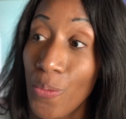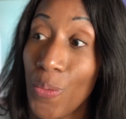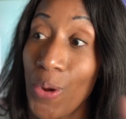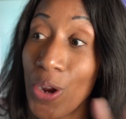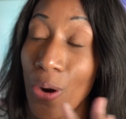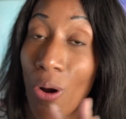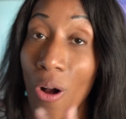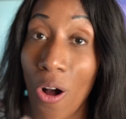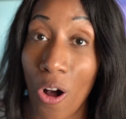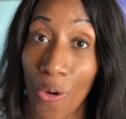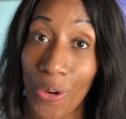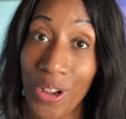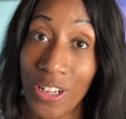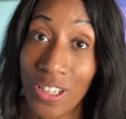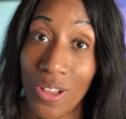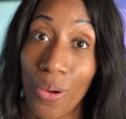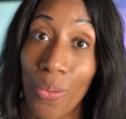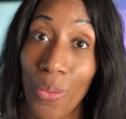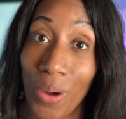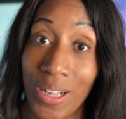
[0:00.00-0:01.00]
we are always
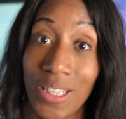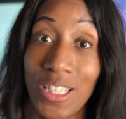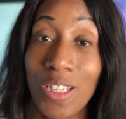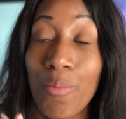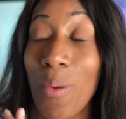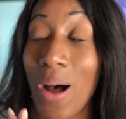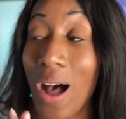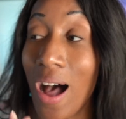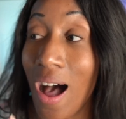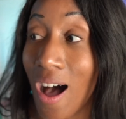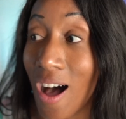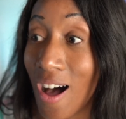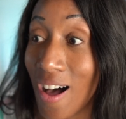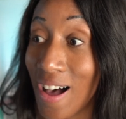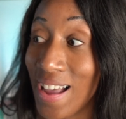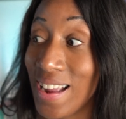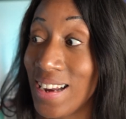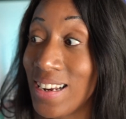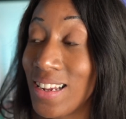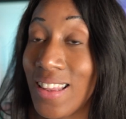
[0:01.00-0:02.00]
the ones
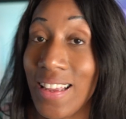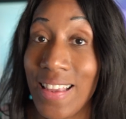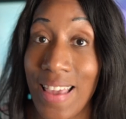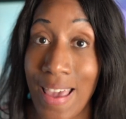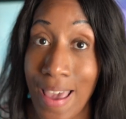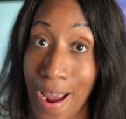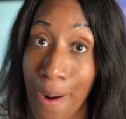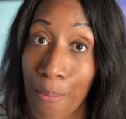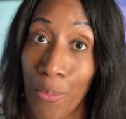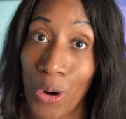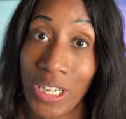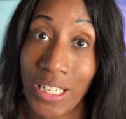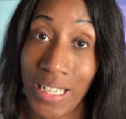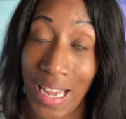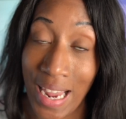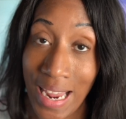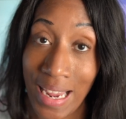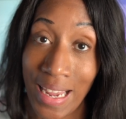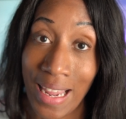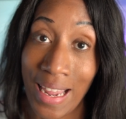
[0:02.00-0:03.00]
behind the camera
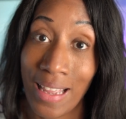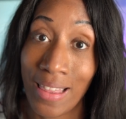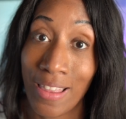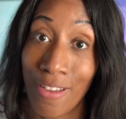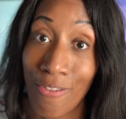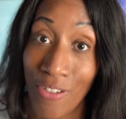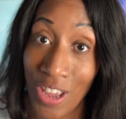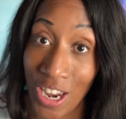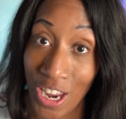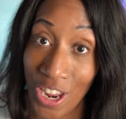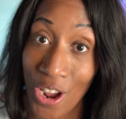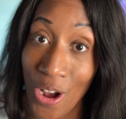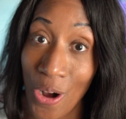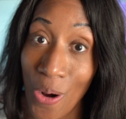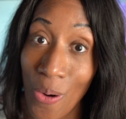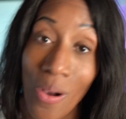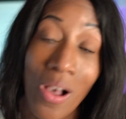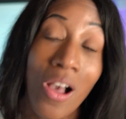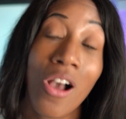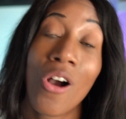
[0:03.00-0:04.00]
taking the
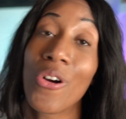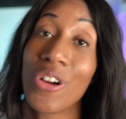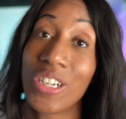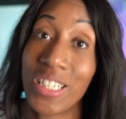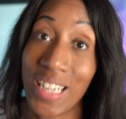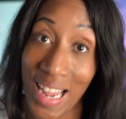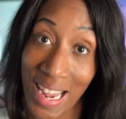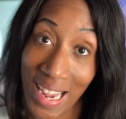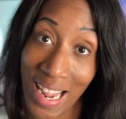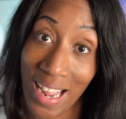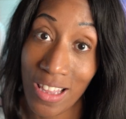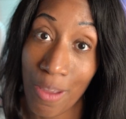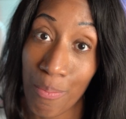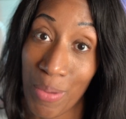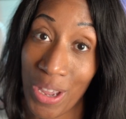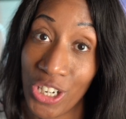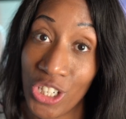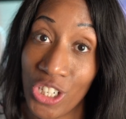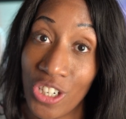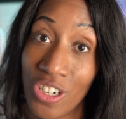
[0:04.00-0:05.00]
video or taking the
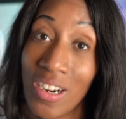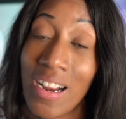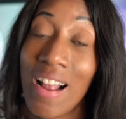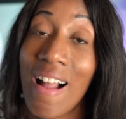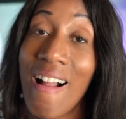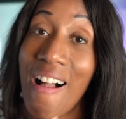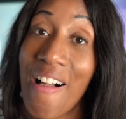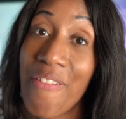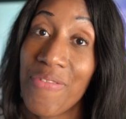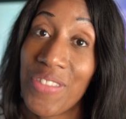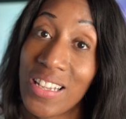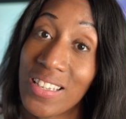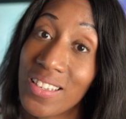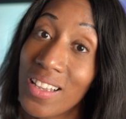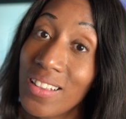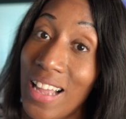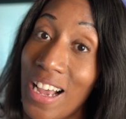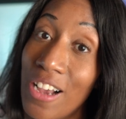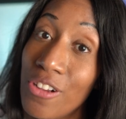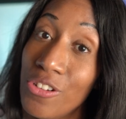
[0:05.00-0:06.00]
picture, and this
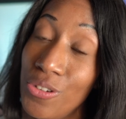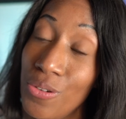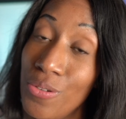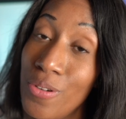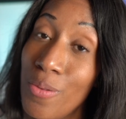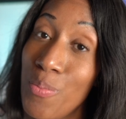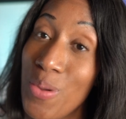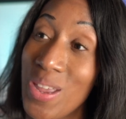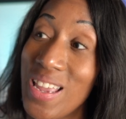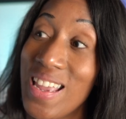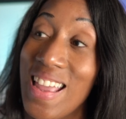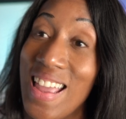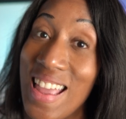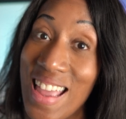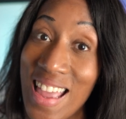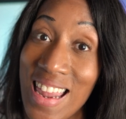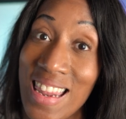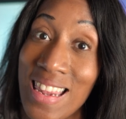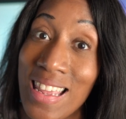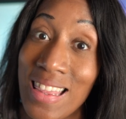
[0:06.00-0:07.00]
allows you to be
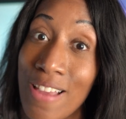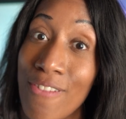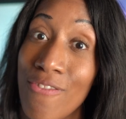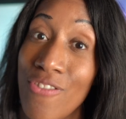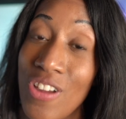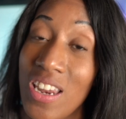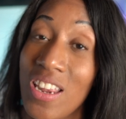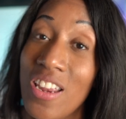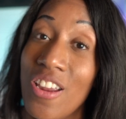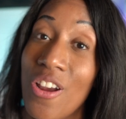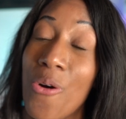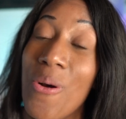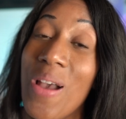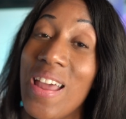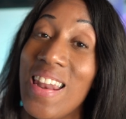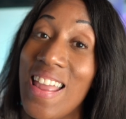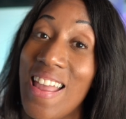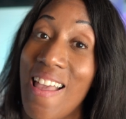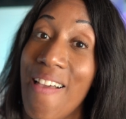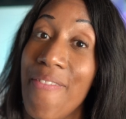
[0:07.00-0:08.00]
in the video
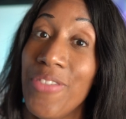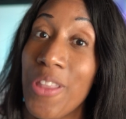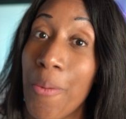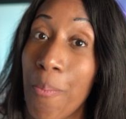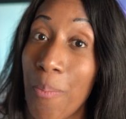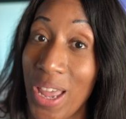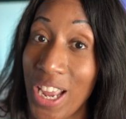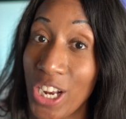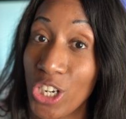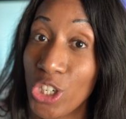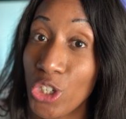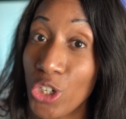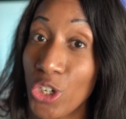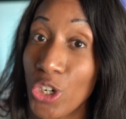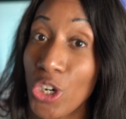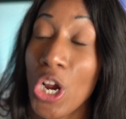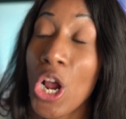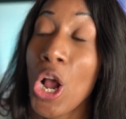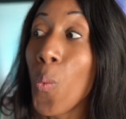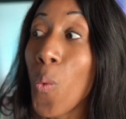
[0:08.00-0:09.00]
and in the
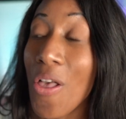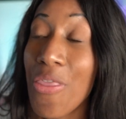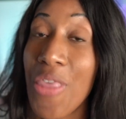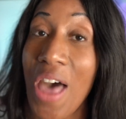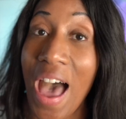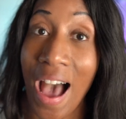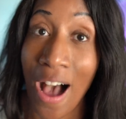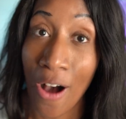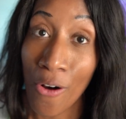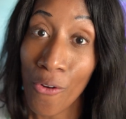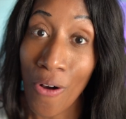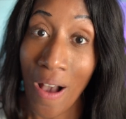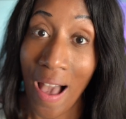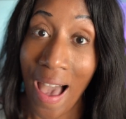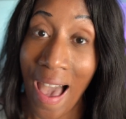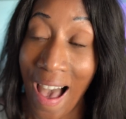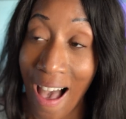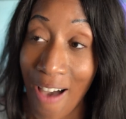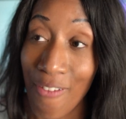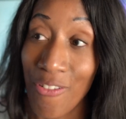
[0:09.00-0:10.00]
picture without
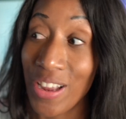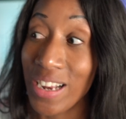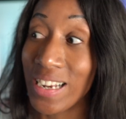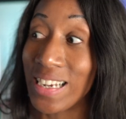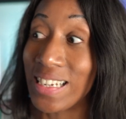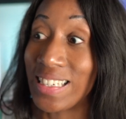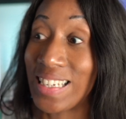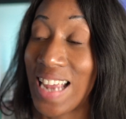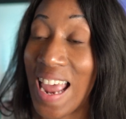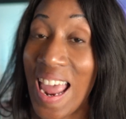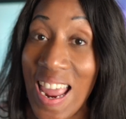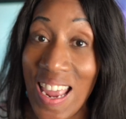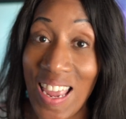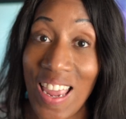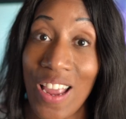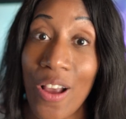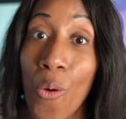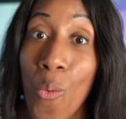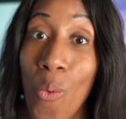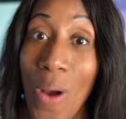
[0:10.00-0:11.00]
having it
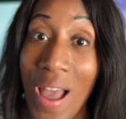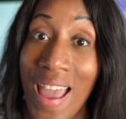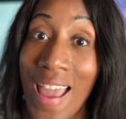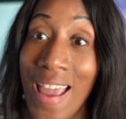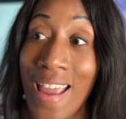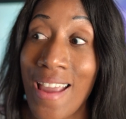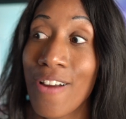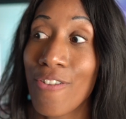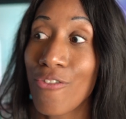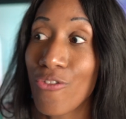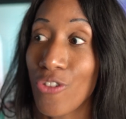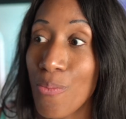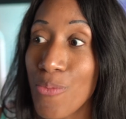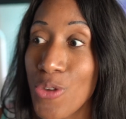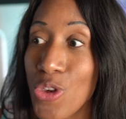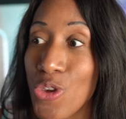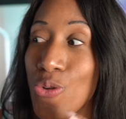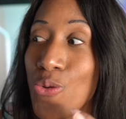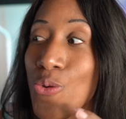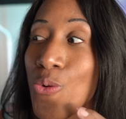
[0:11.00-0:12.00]
taking away from
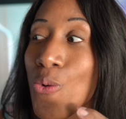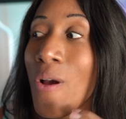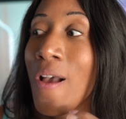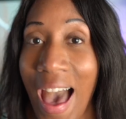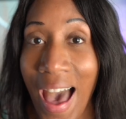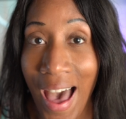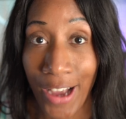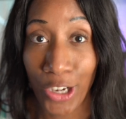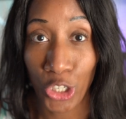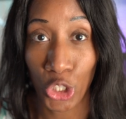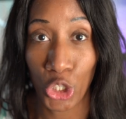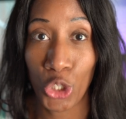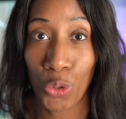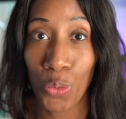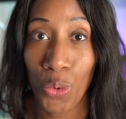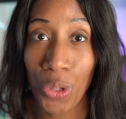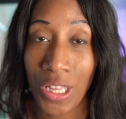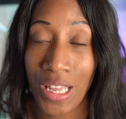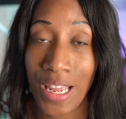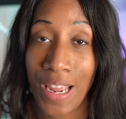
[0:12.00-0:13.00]
you
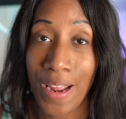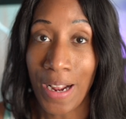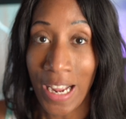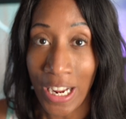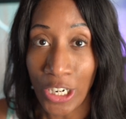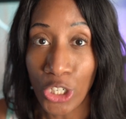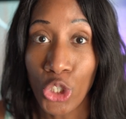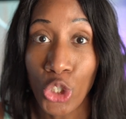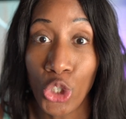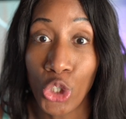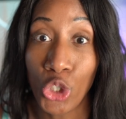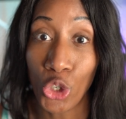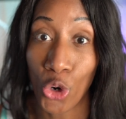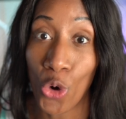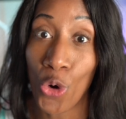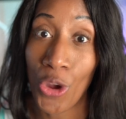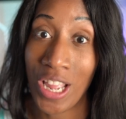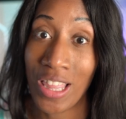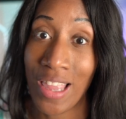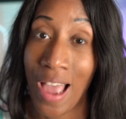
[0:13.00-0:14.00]
actually
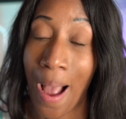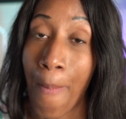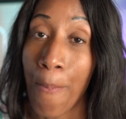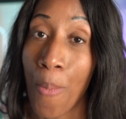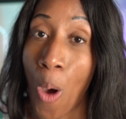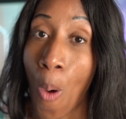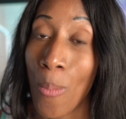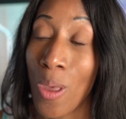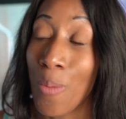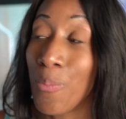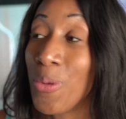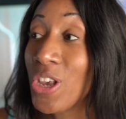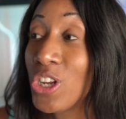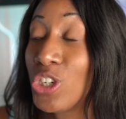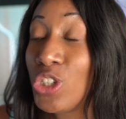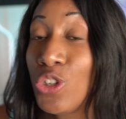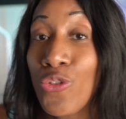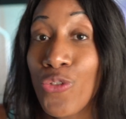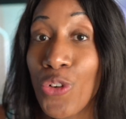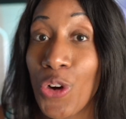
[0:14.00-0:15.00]
enjoying that moment,
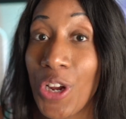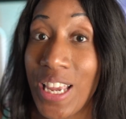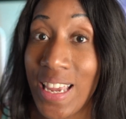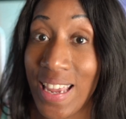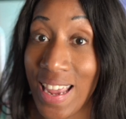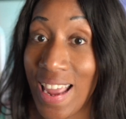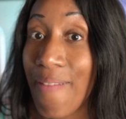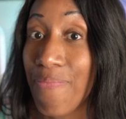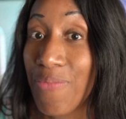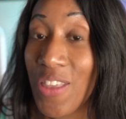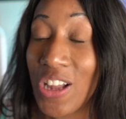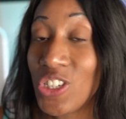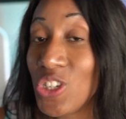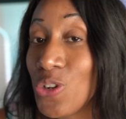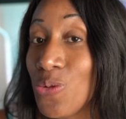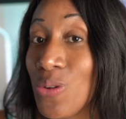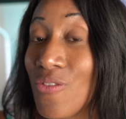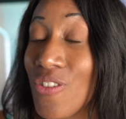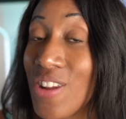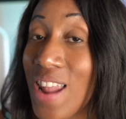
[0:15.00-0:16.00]
because you forget that
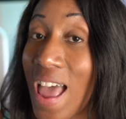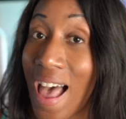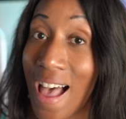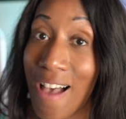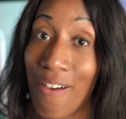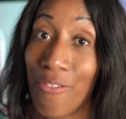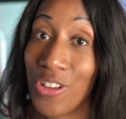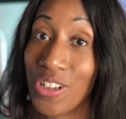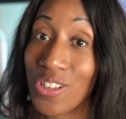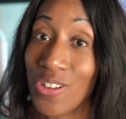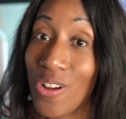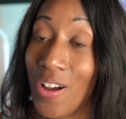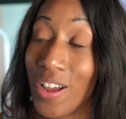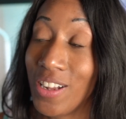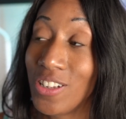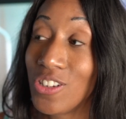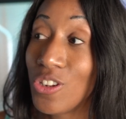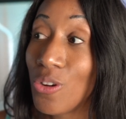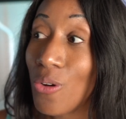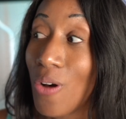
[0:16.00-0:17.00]
you even have this
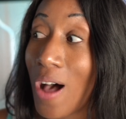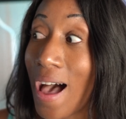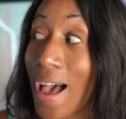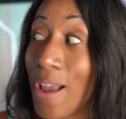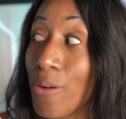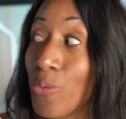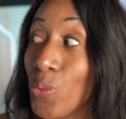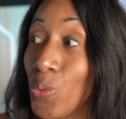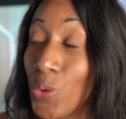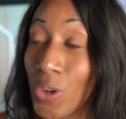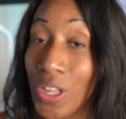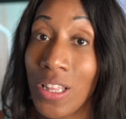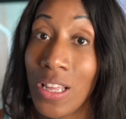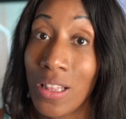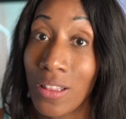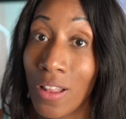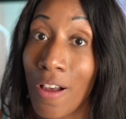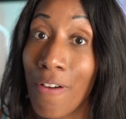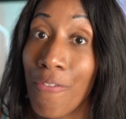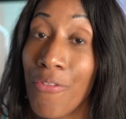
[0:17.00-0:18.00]
on. So I really
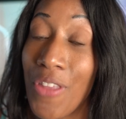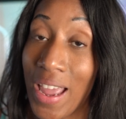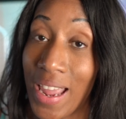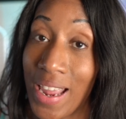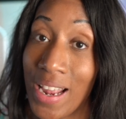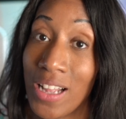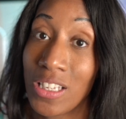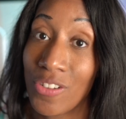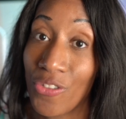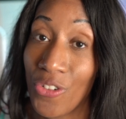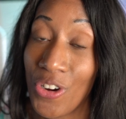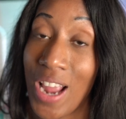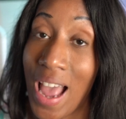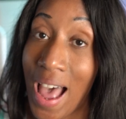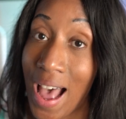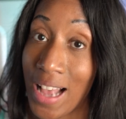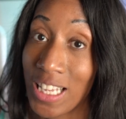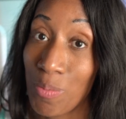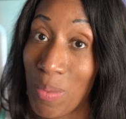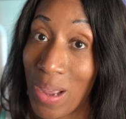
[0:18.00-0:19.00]
love the hands-free
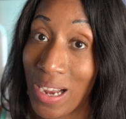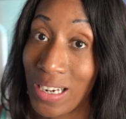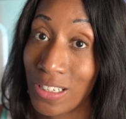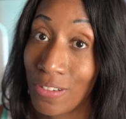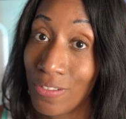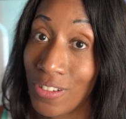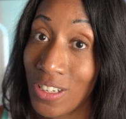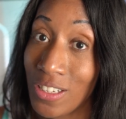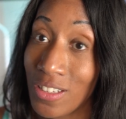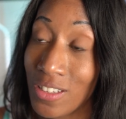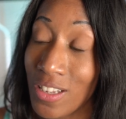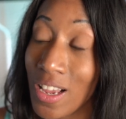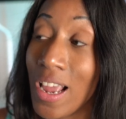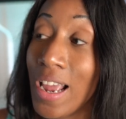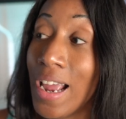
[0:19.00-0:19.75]
aspect of this.